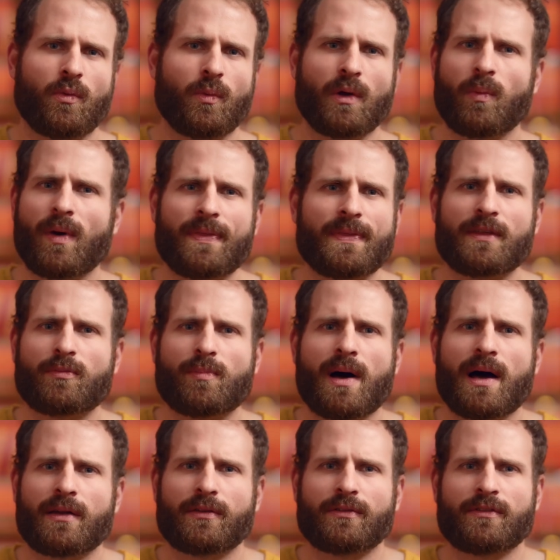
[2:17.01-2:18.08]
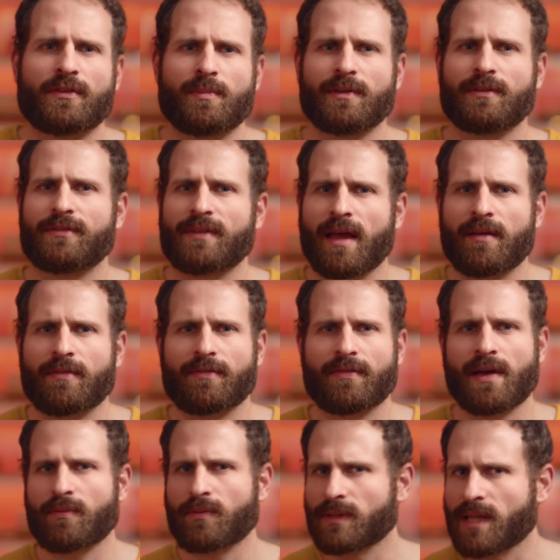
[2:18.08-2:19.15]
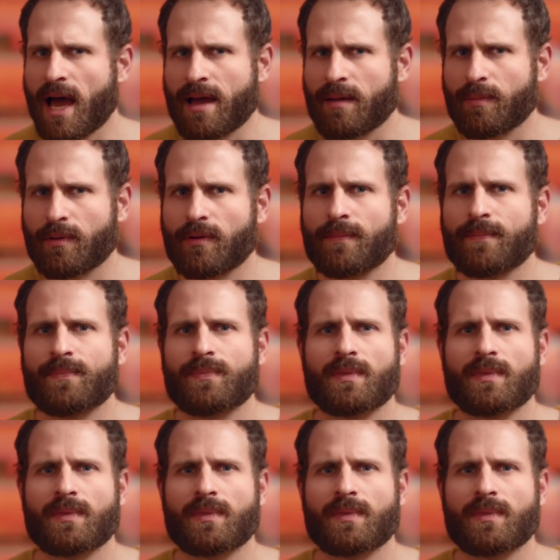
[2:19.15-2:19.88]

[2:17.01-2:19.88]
We want these models to be safe and reliable.